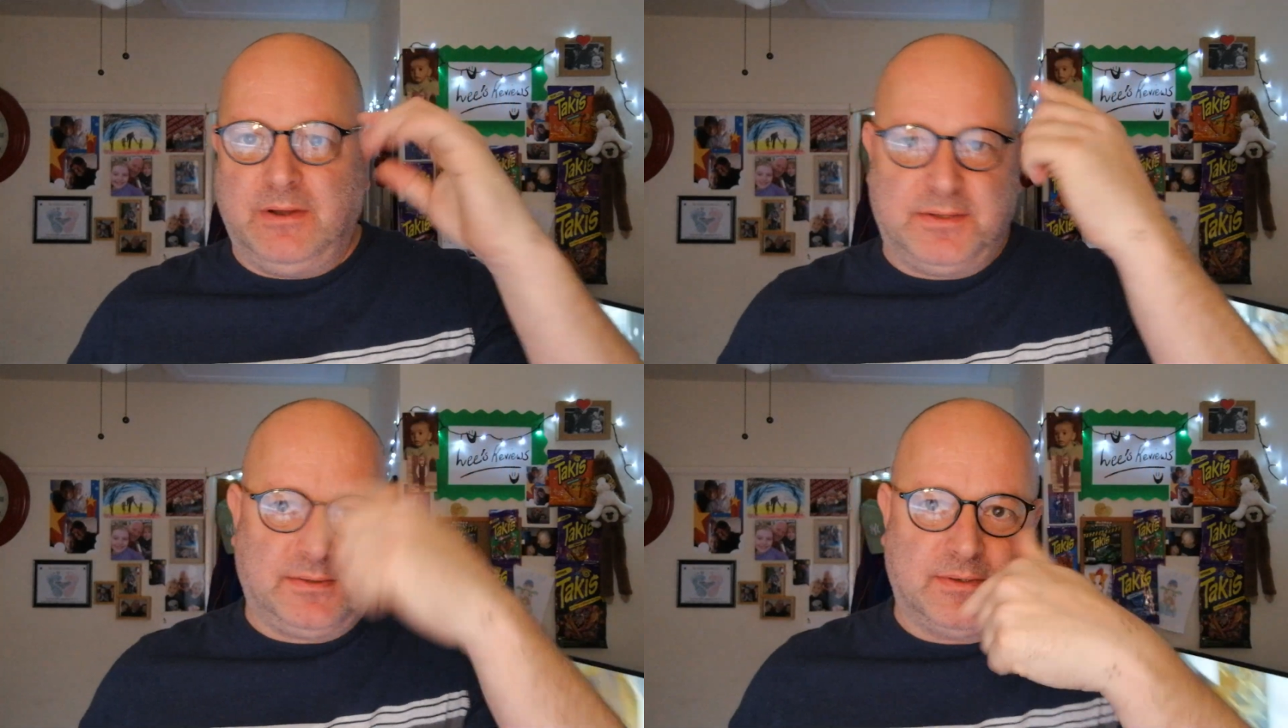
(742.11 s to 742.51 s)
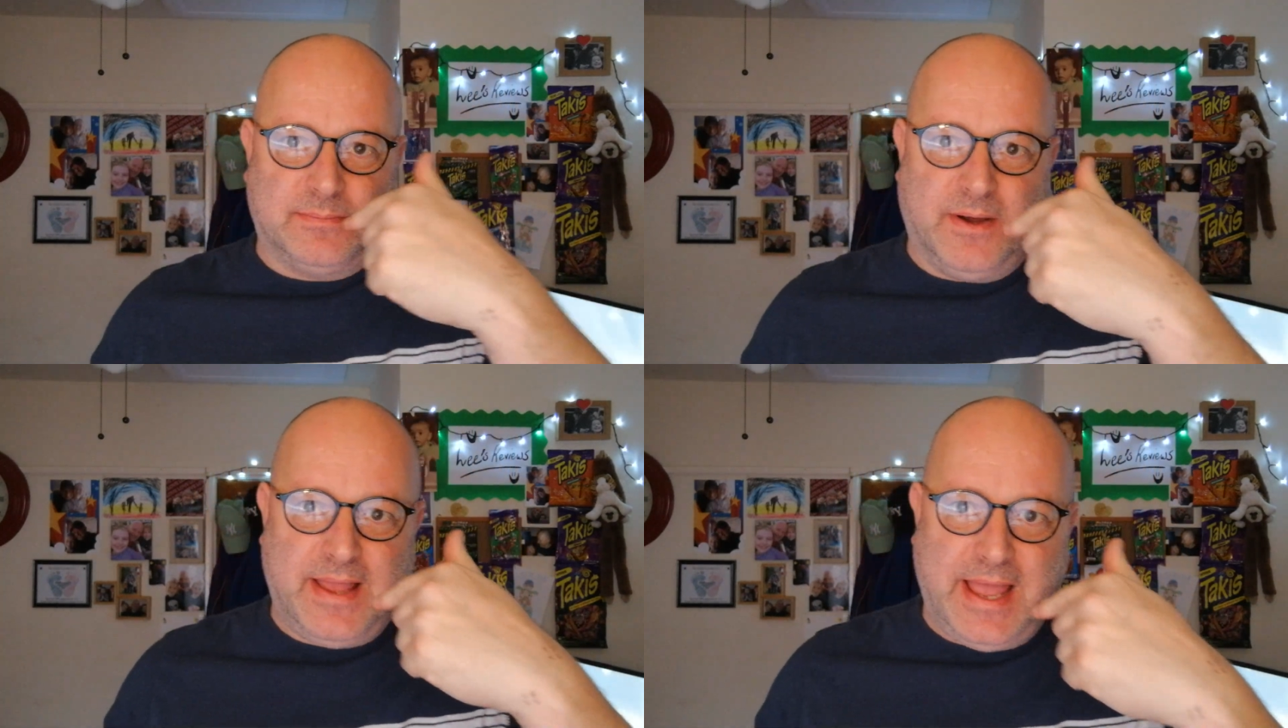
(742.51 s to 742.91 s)
like the size
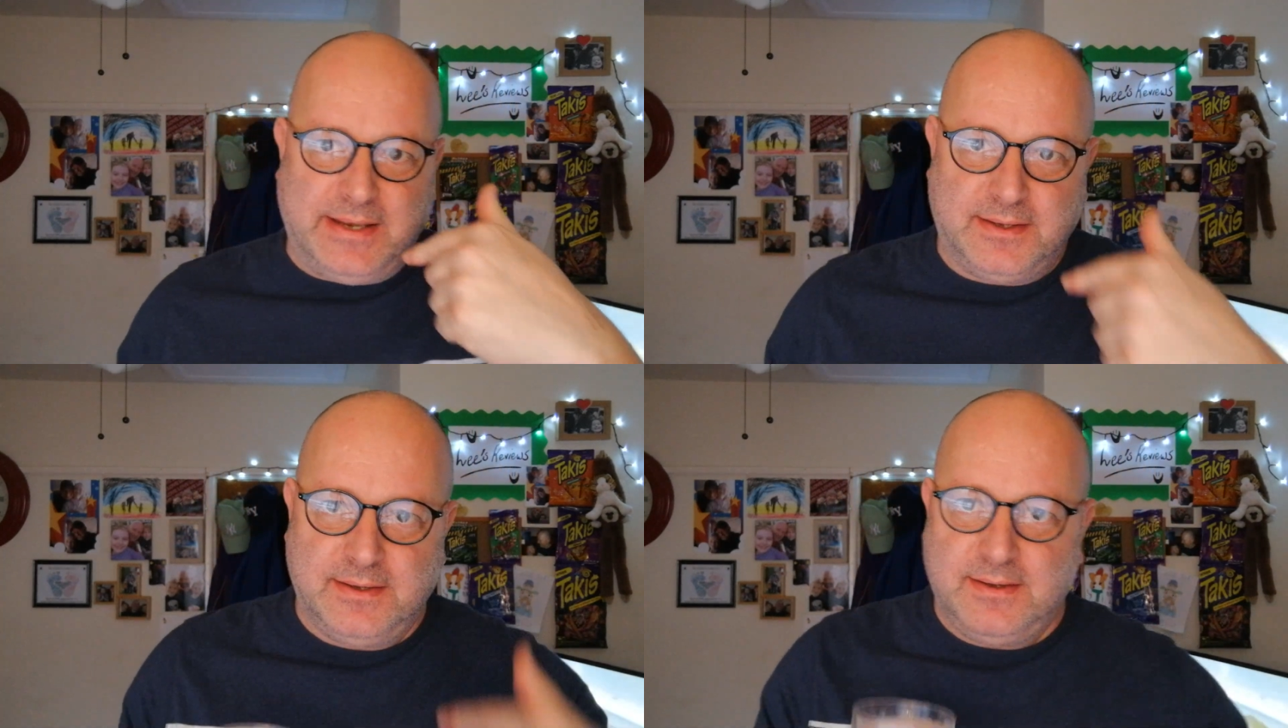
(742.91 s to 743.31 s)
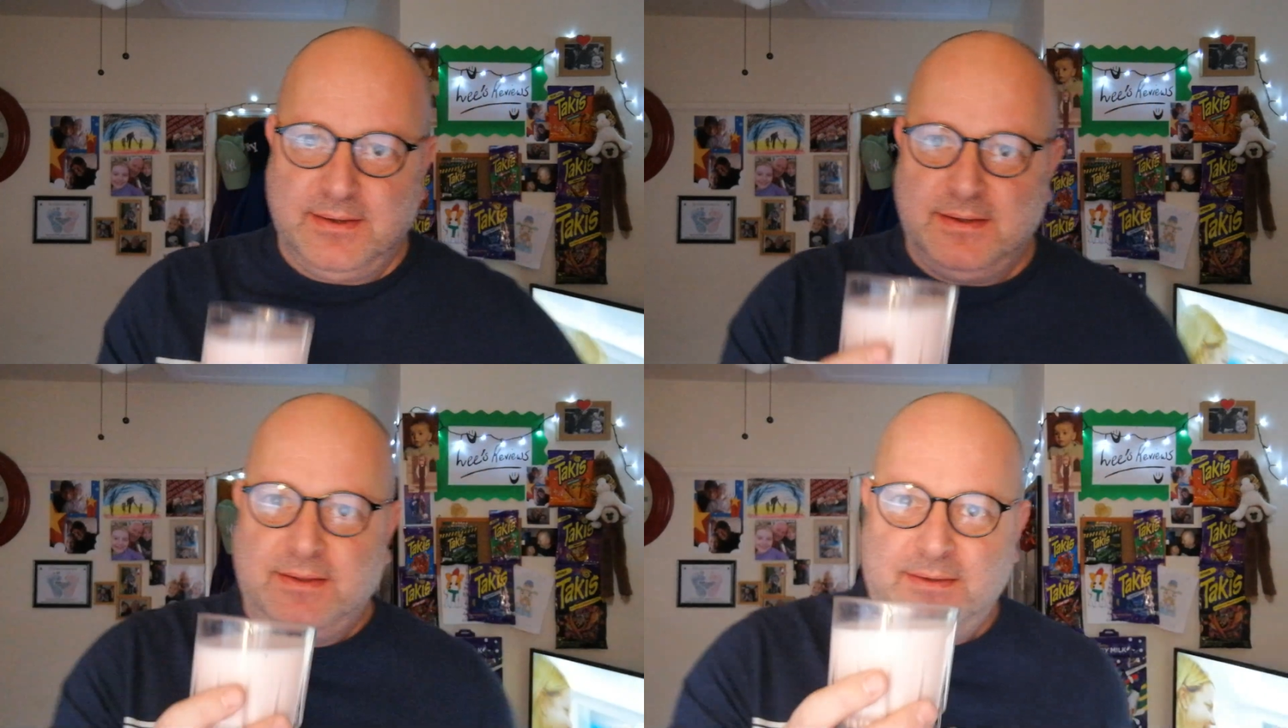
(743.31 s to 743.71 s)
of my head.
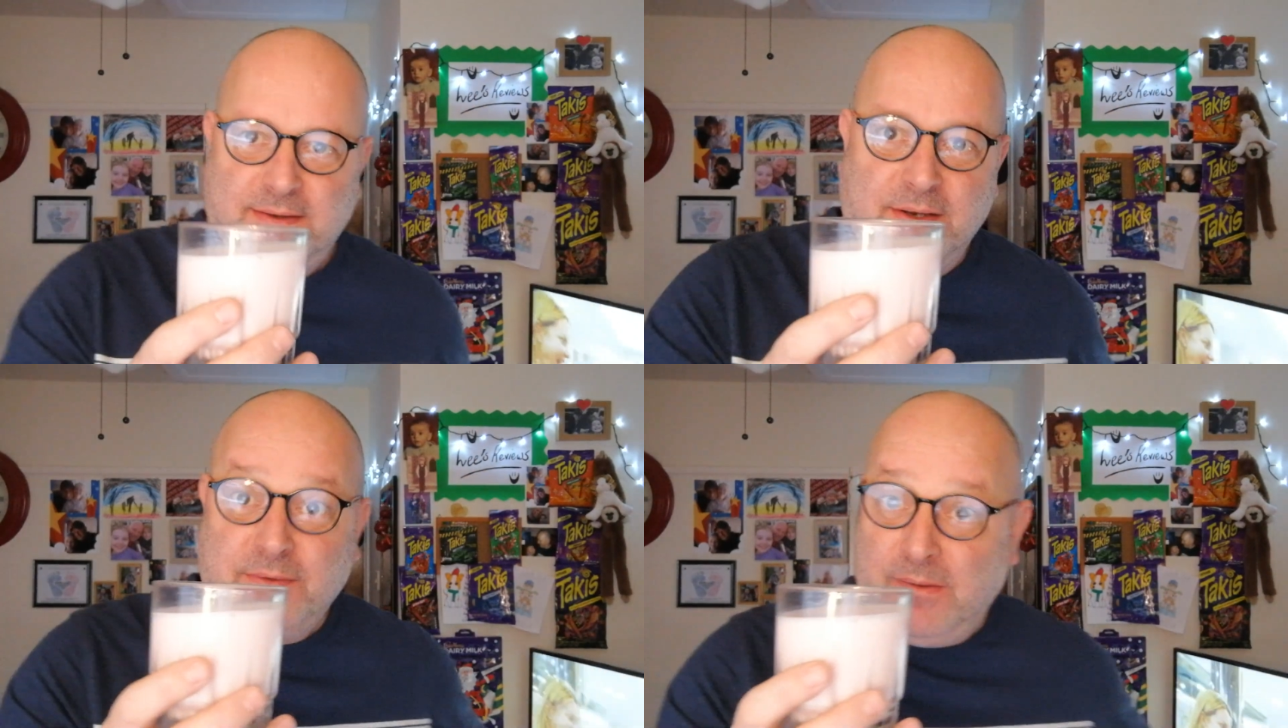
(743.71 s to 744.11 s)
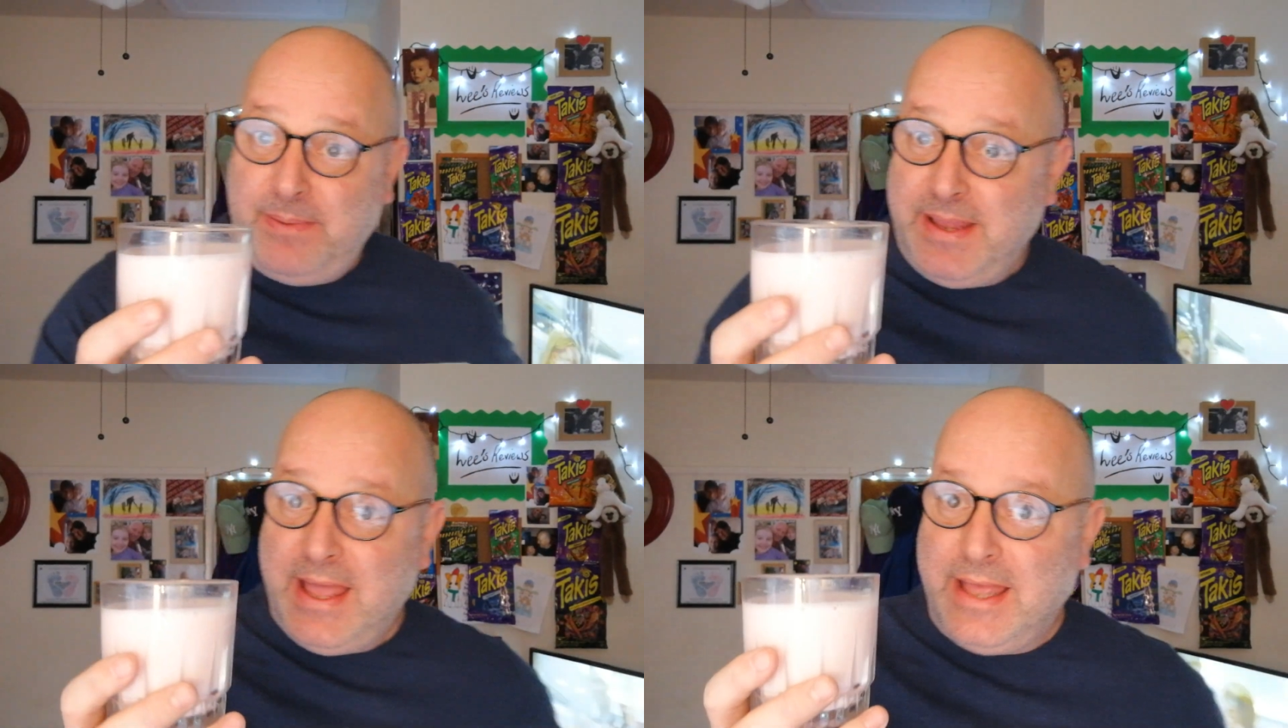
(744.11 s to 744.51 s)
And I've got a
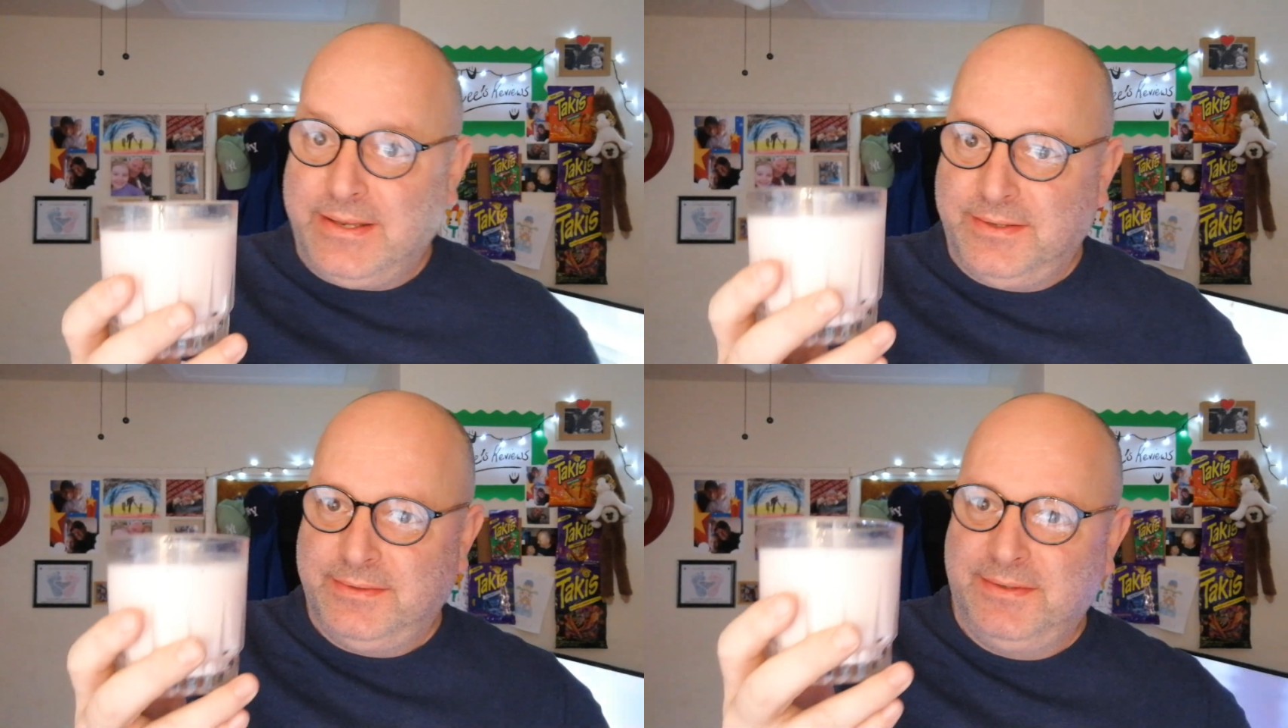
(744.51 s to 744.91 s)
big head.